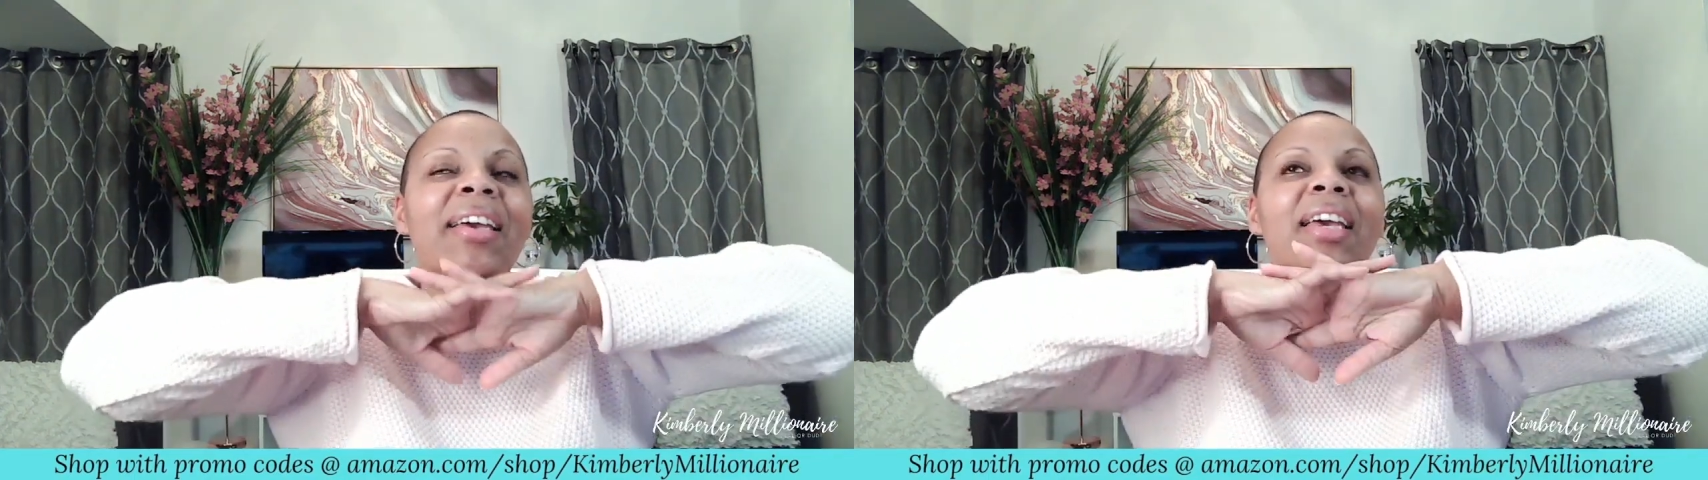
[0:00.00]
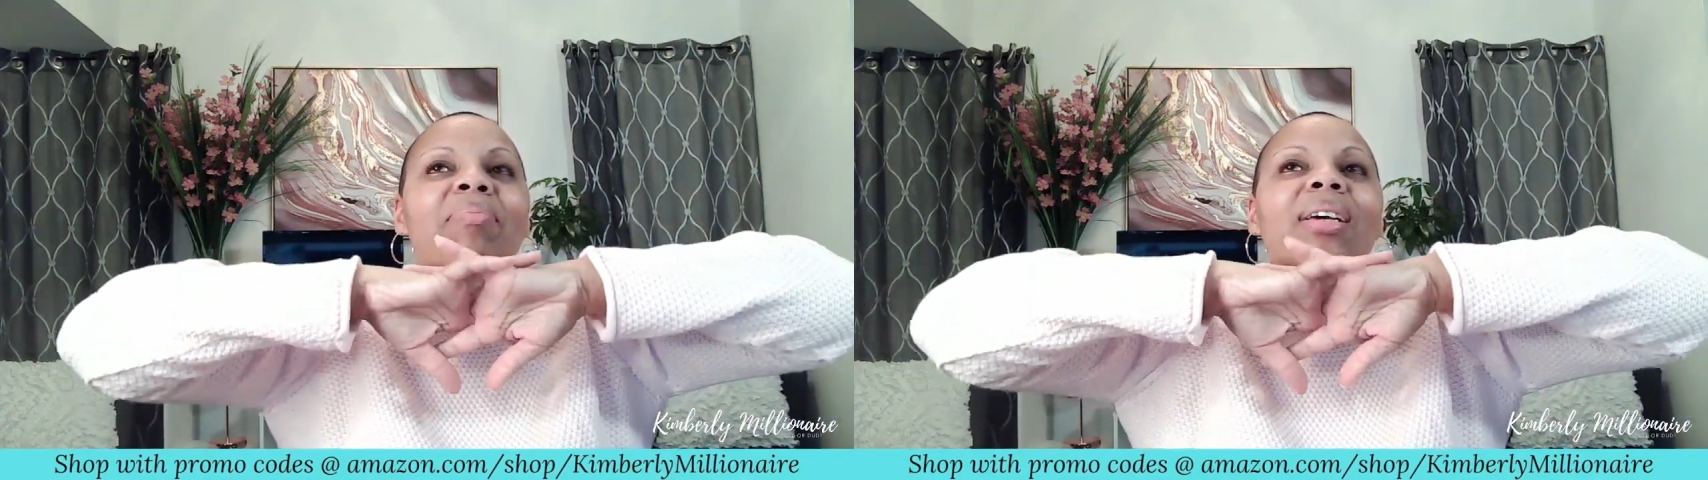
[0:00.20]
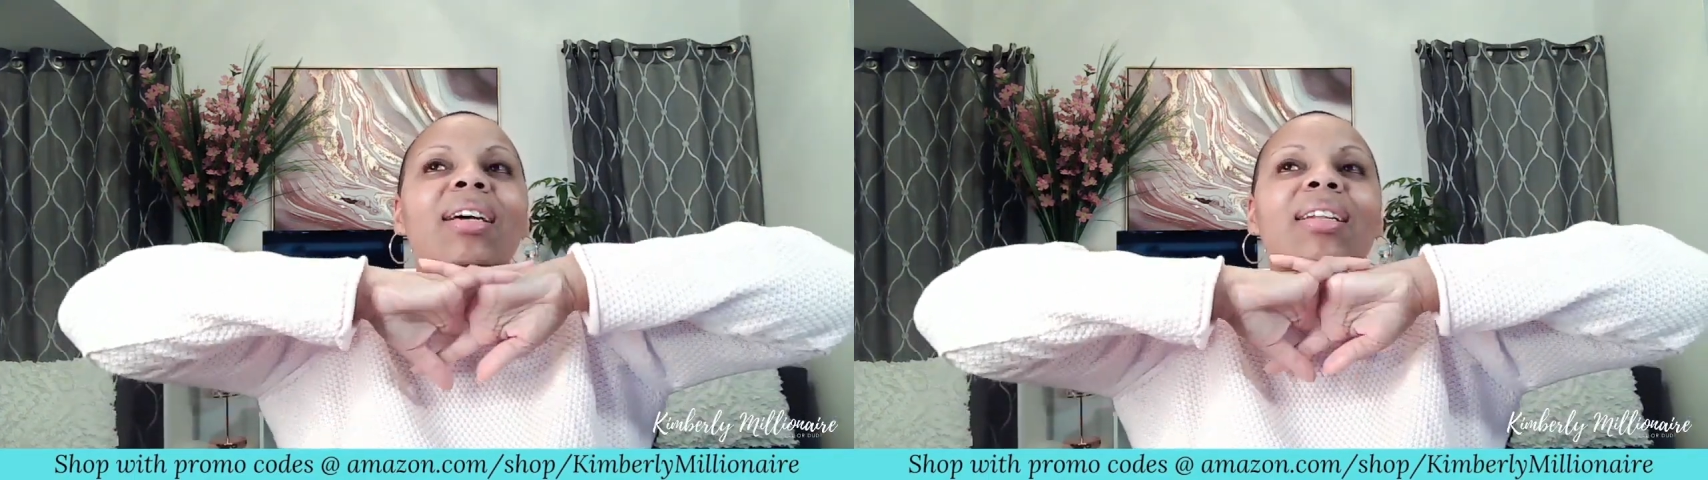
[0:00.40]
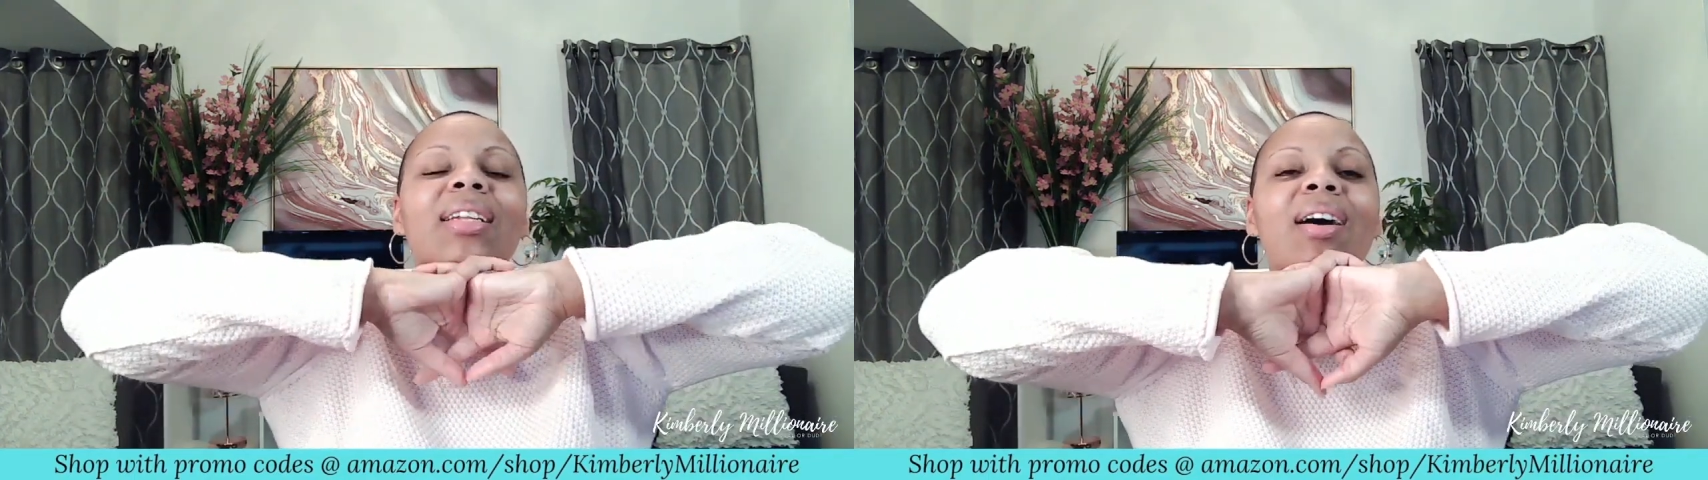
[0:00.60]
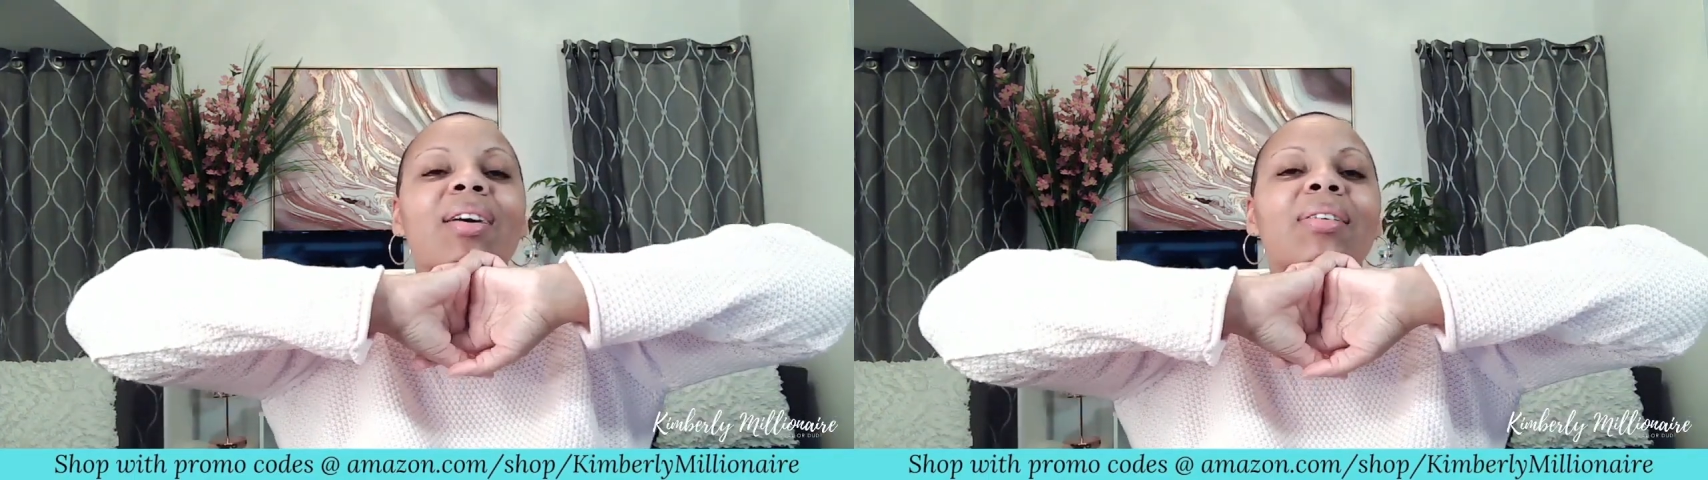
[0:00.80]
It's been a
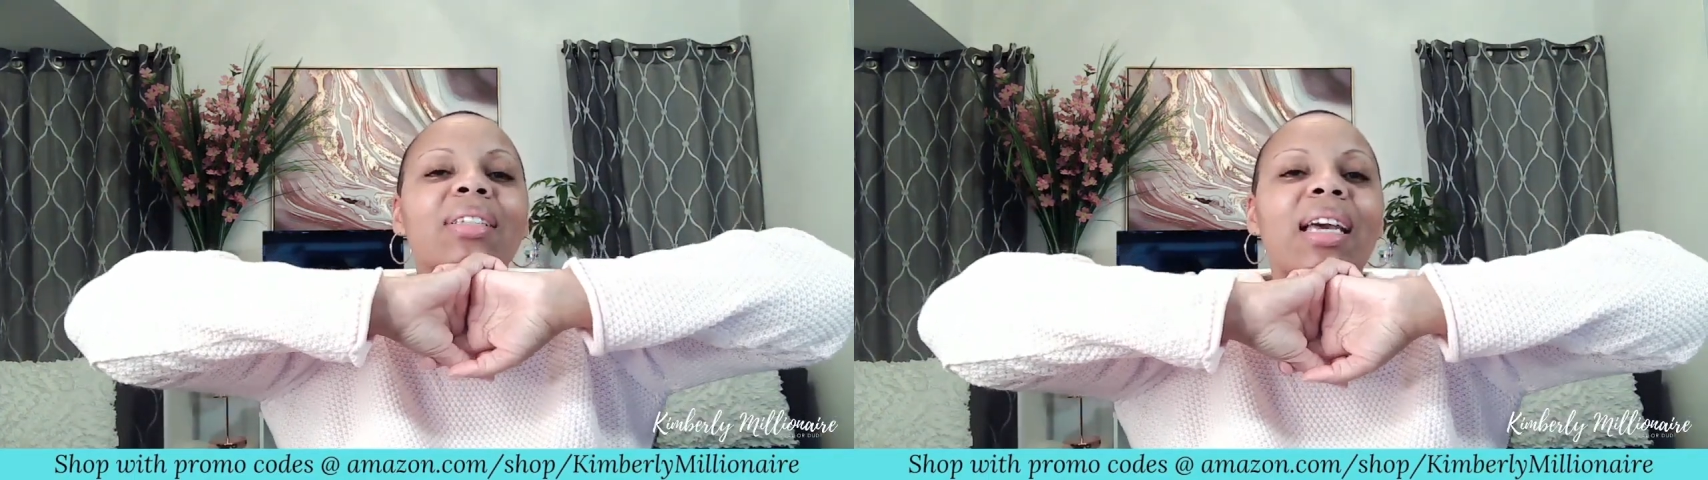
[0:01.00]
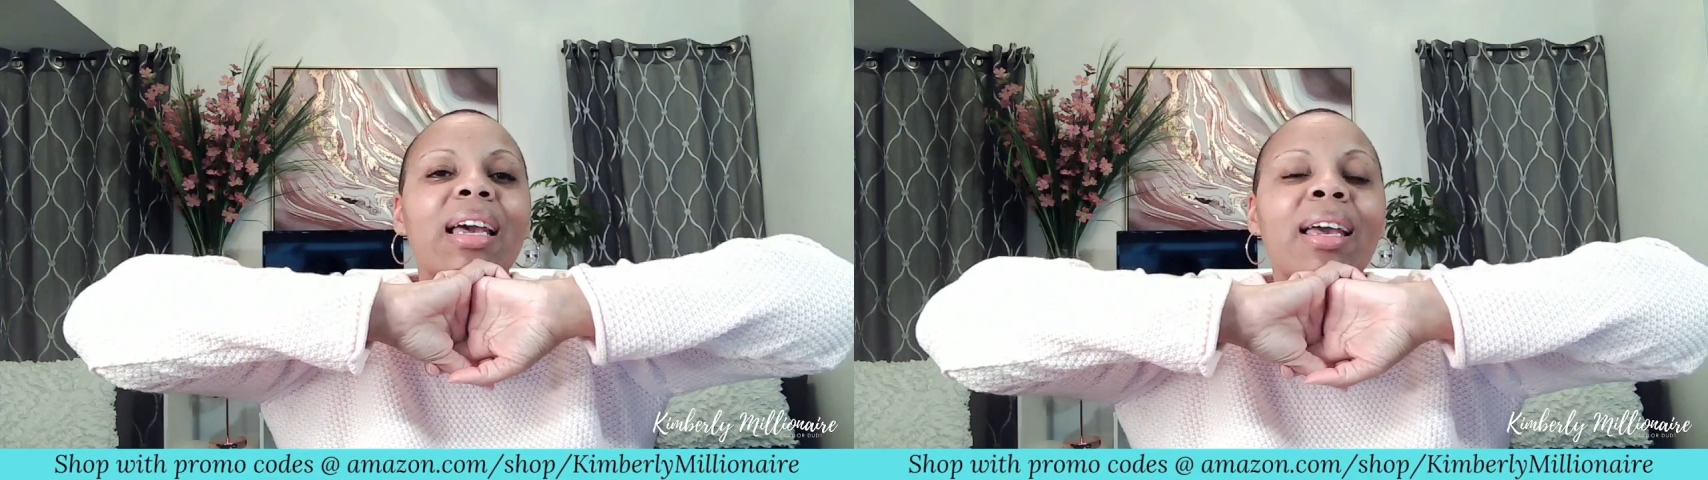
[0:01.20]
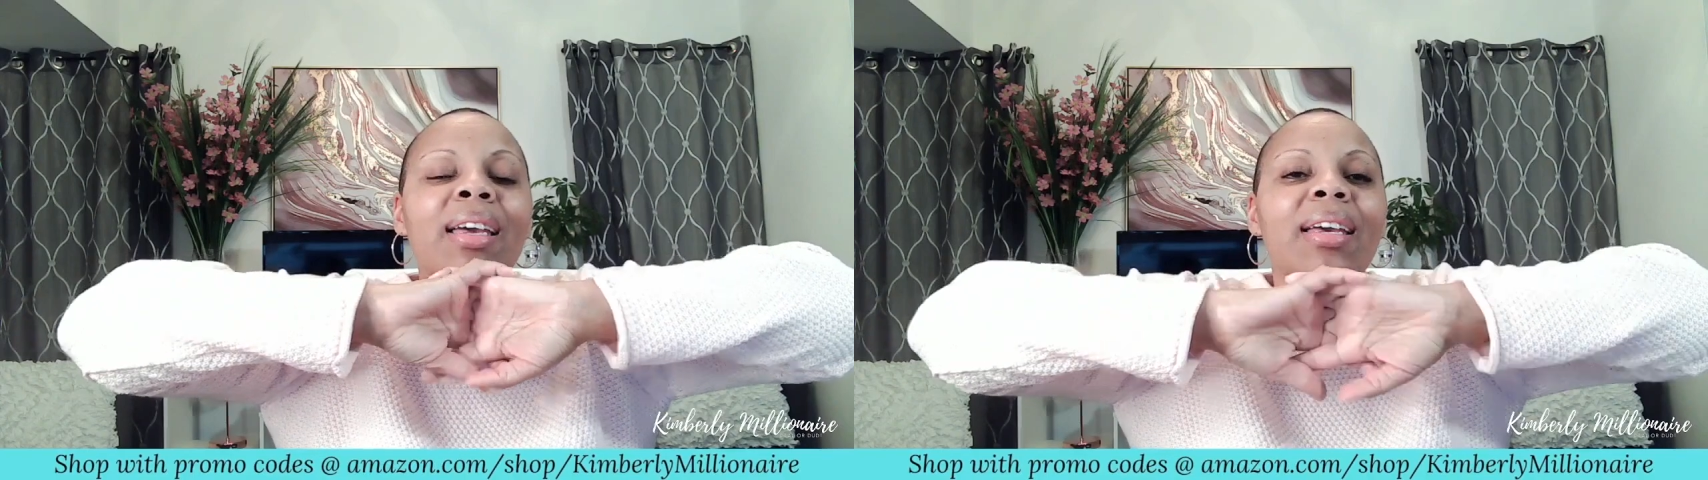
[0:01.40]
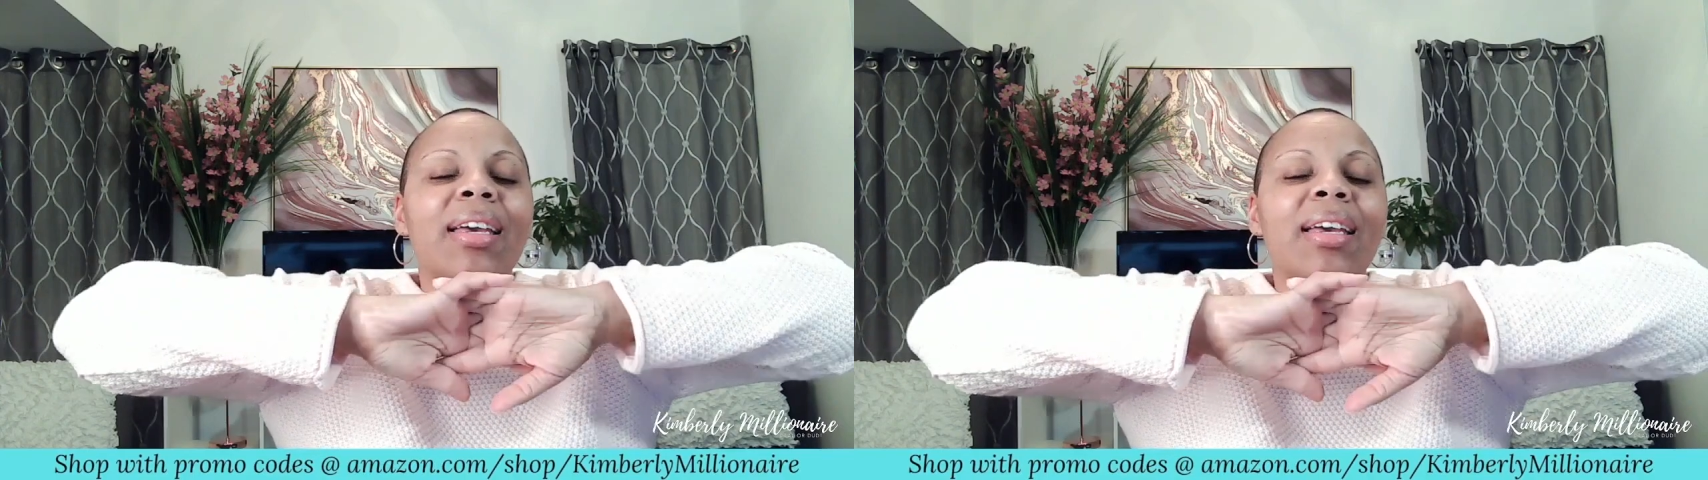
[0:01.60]
long day.